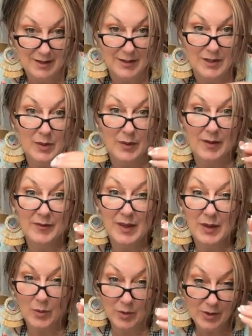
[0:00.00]
Like you have
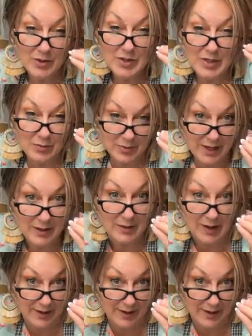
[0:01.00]
the orangey red